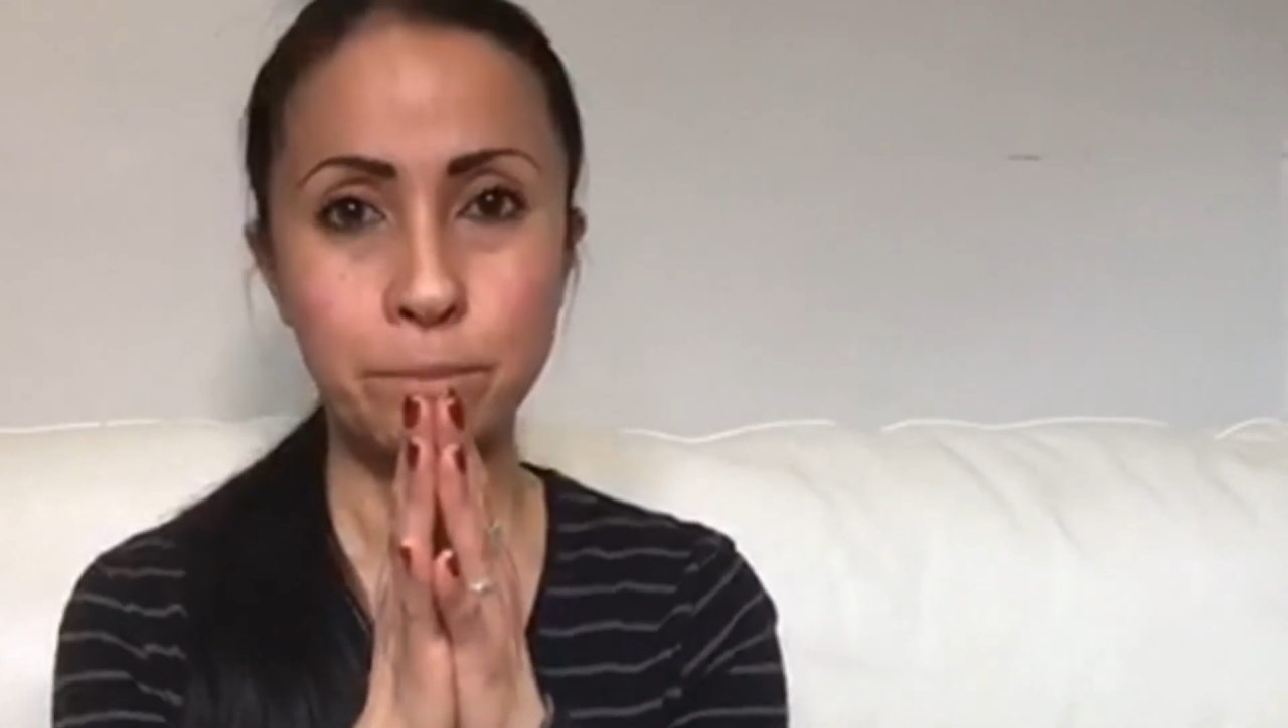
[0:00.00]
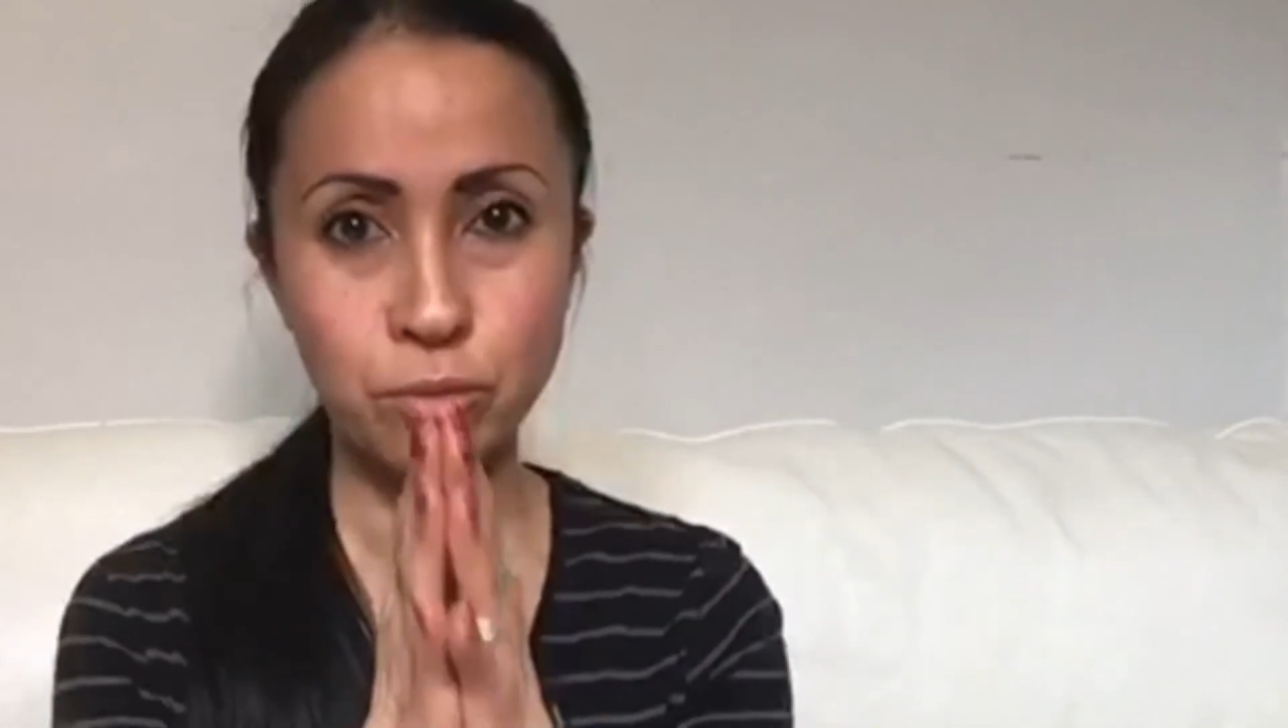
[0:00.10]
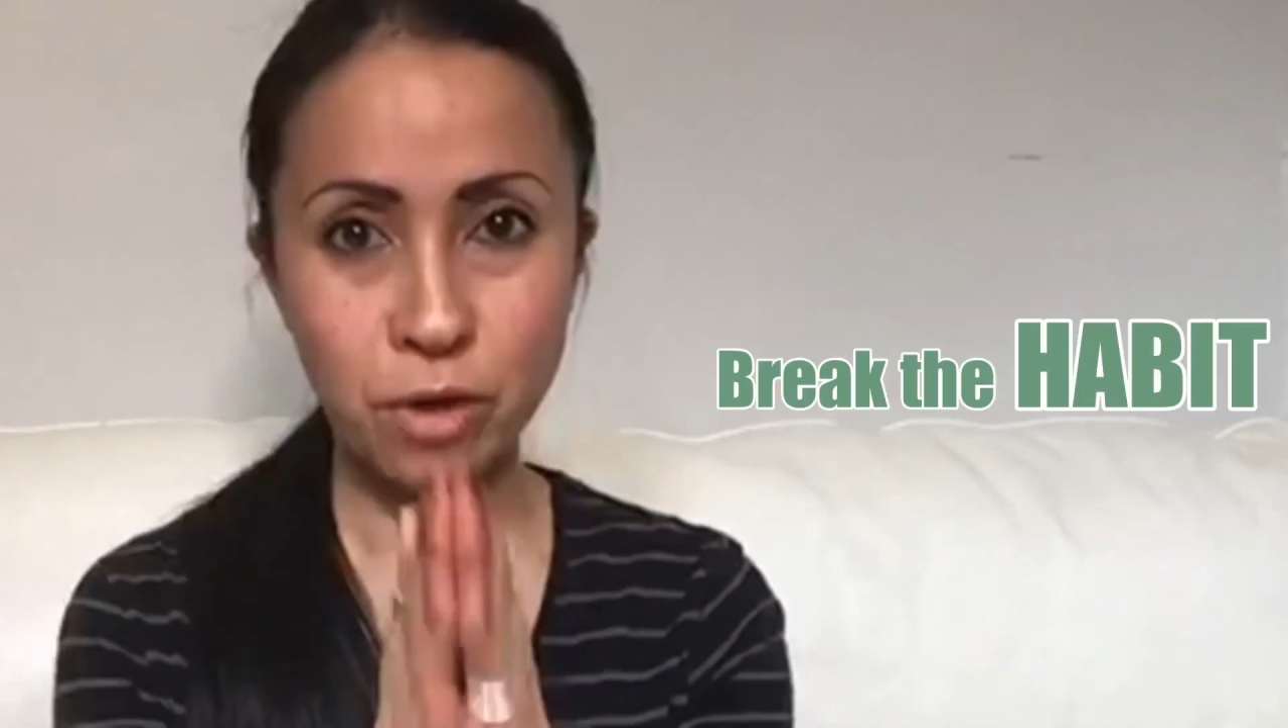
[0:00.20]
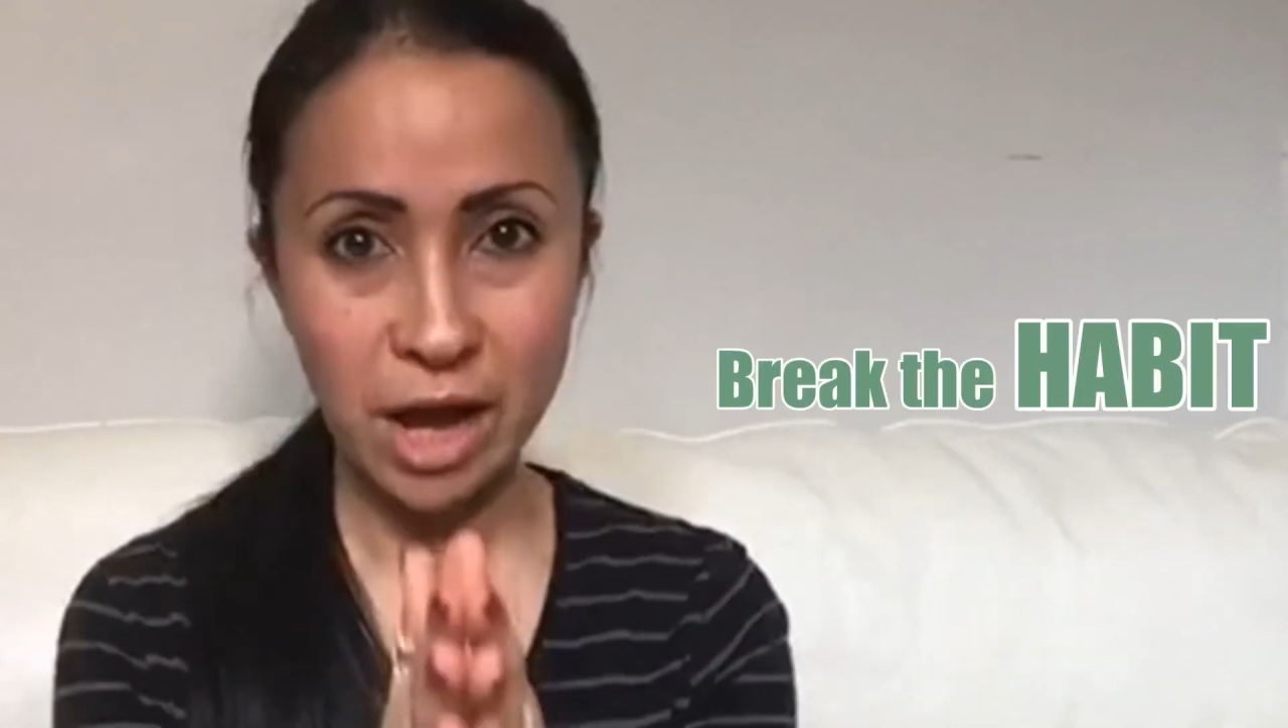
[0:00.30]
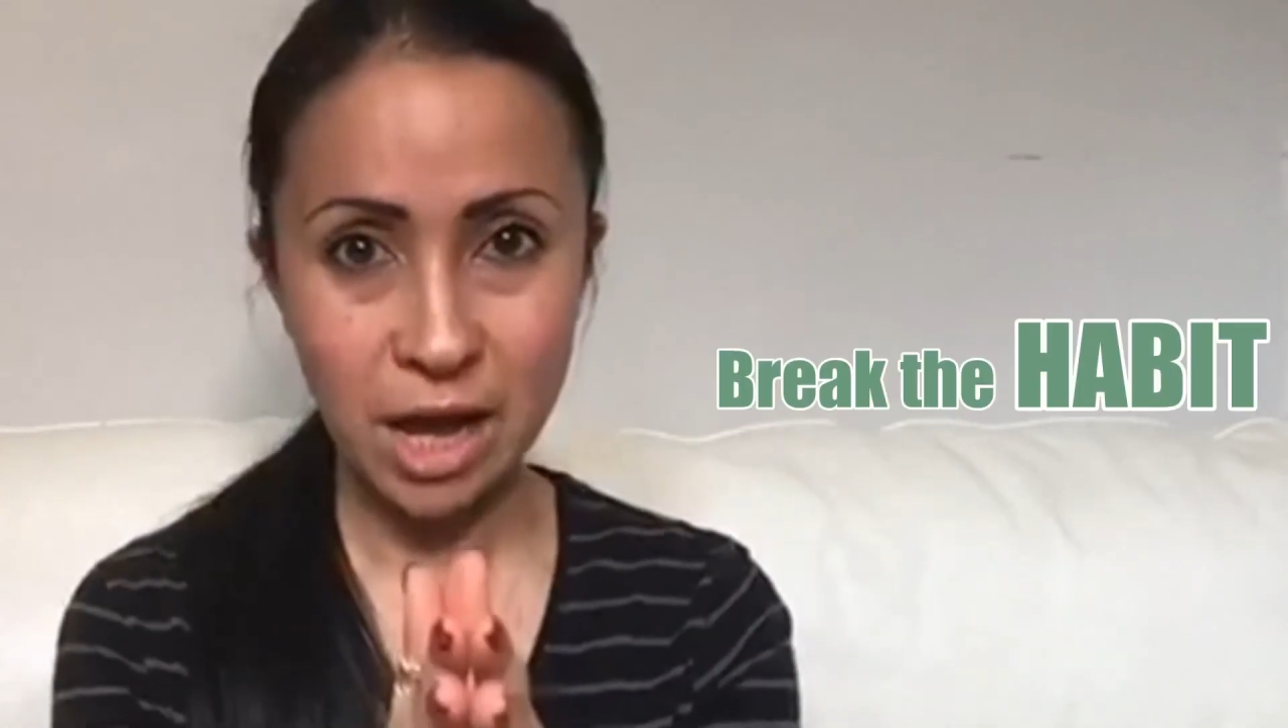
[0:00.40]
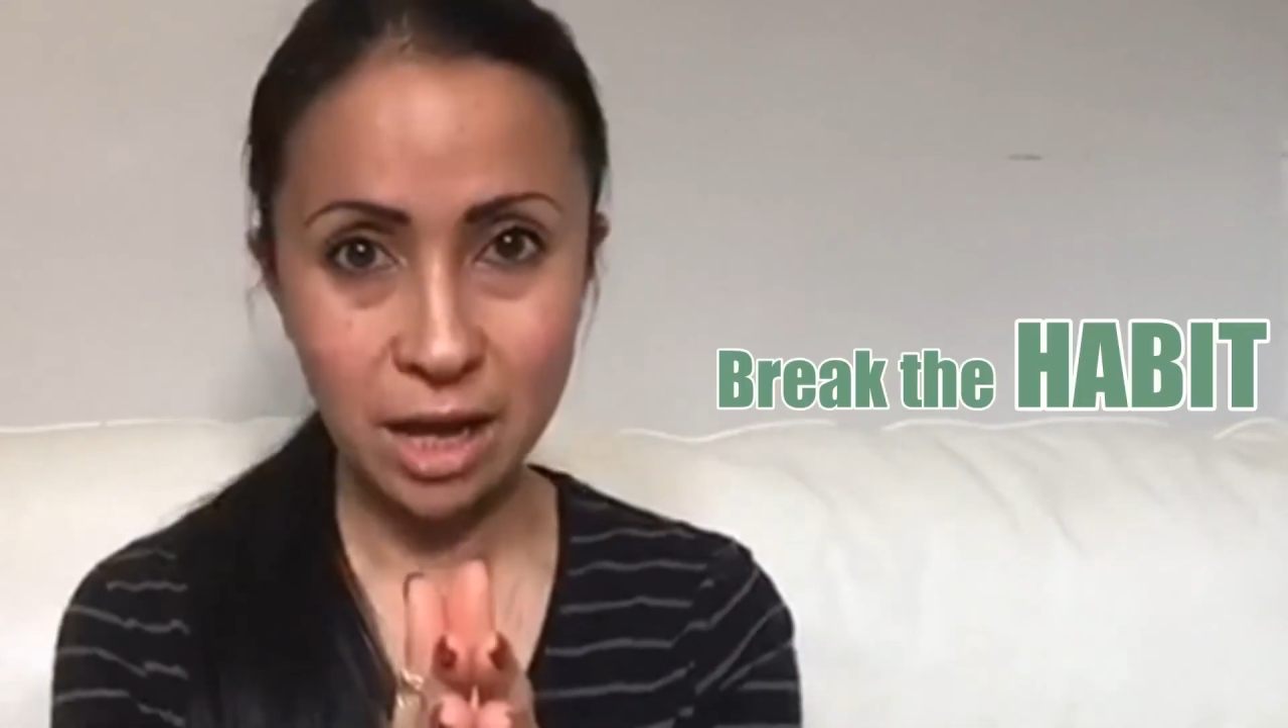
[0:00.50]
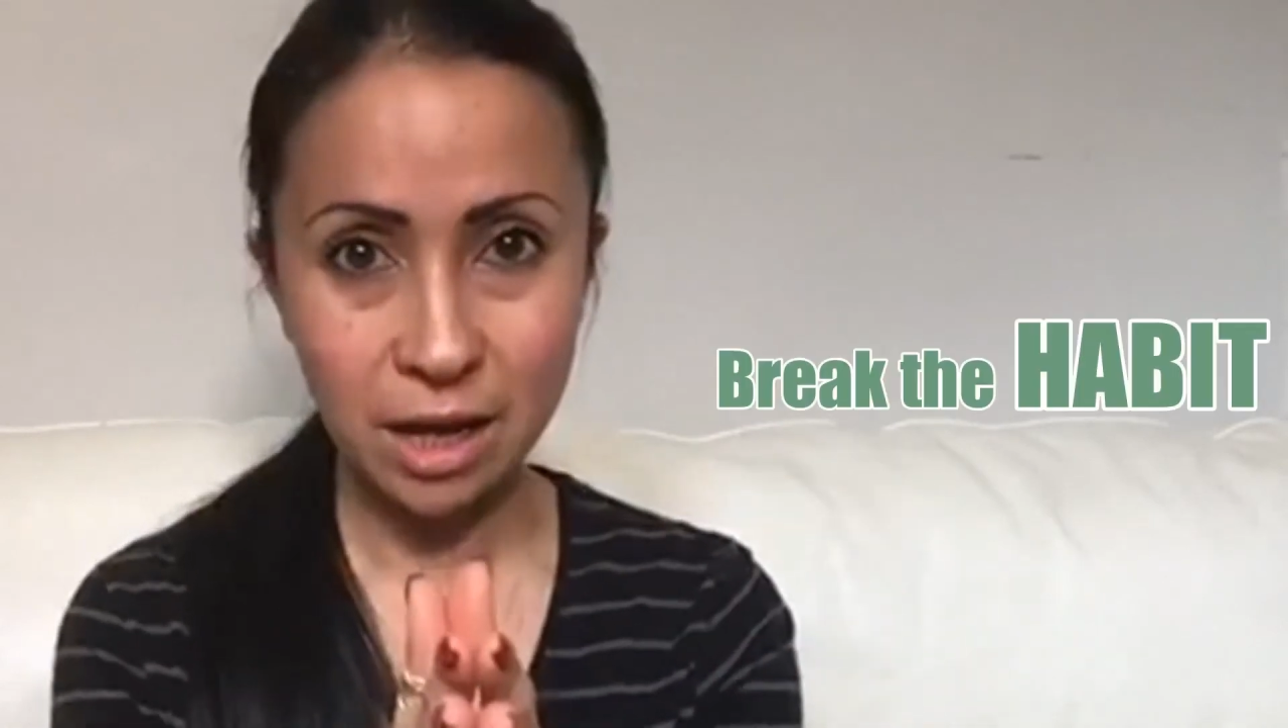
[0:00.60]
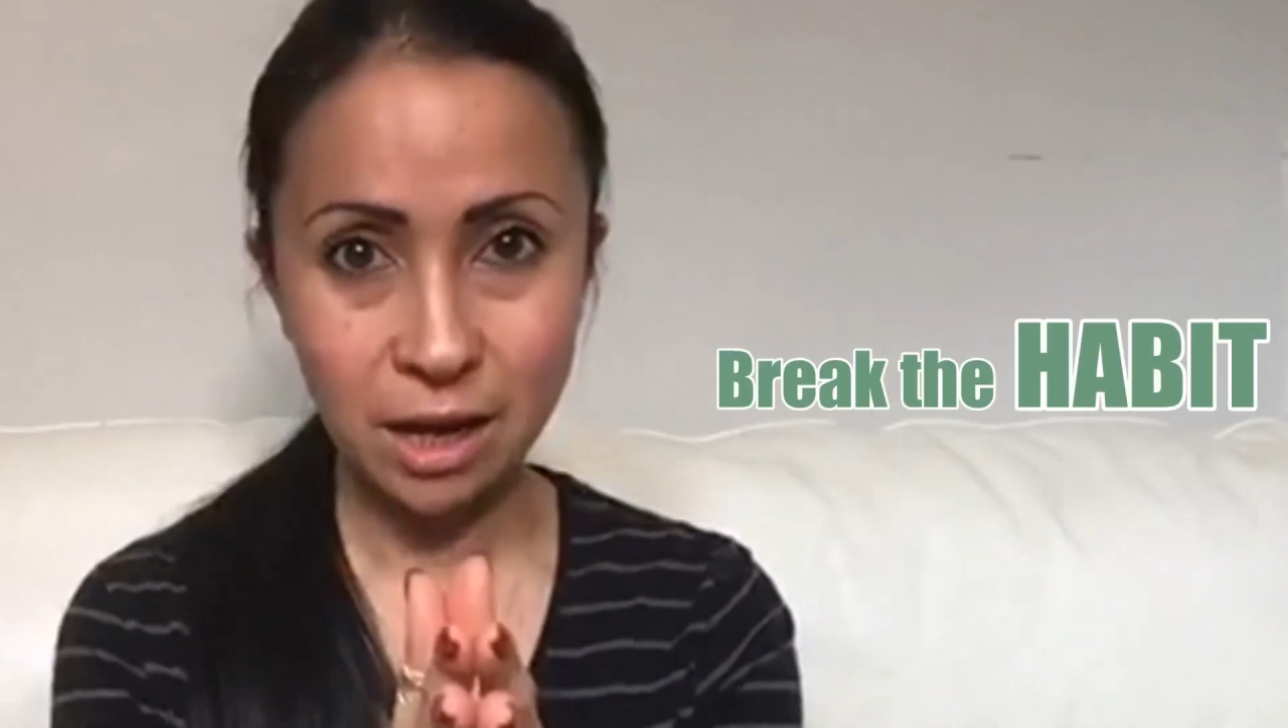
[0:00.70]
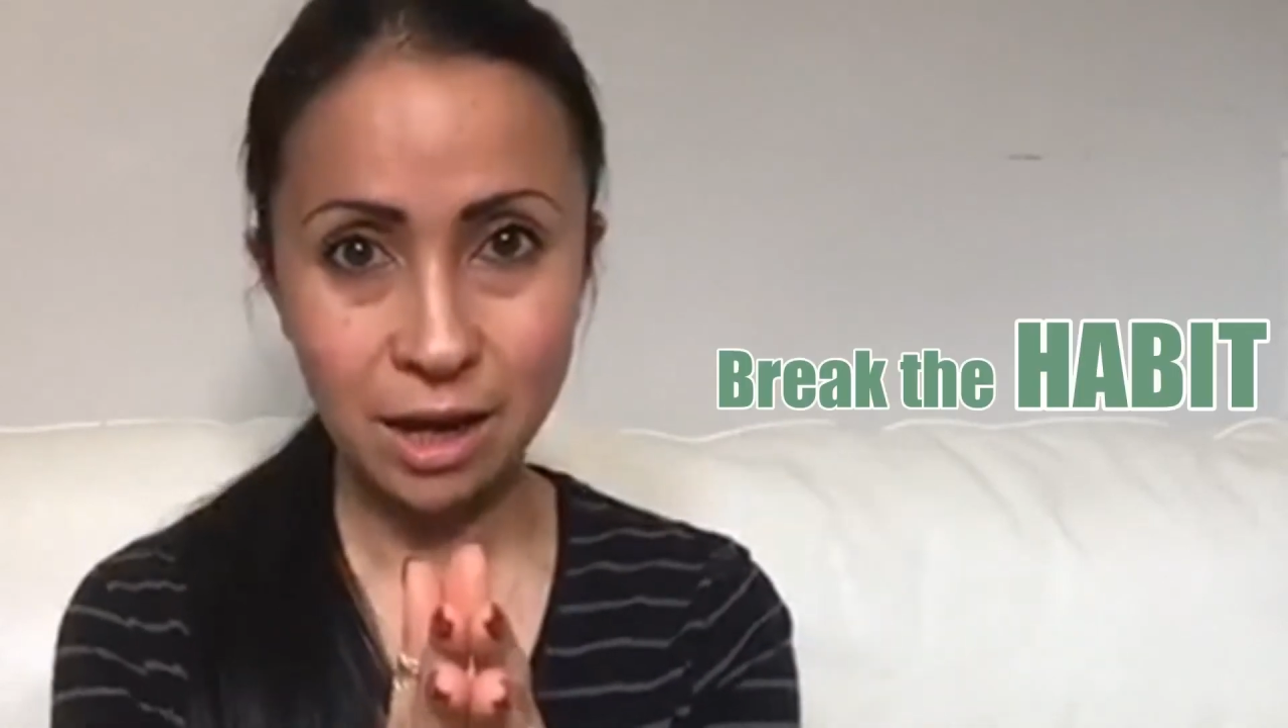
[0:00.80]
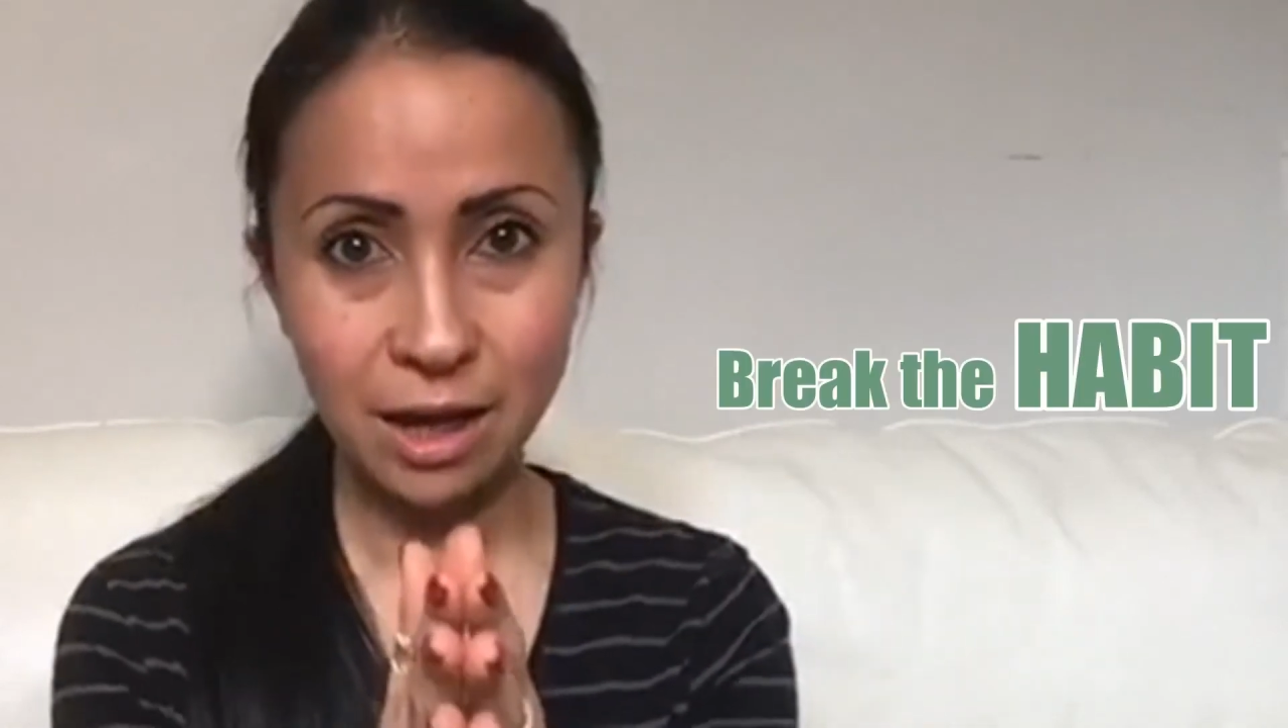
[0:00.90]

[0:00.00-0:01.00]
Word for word: break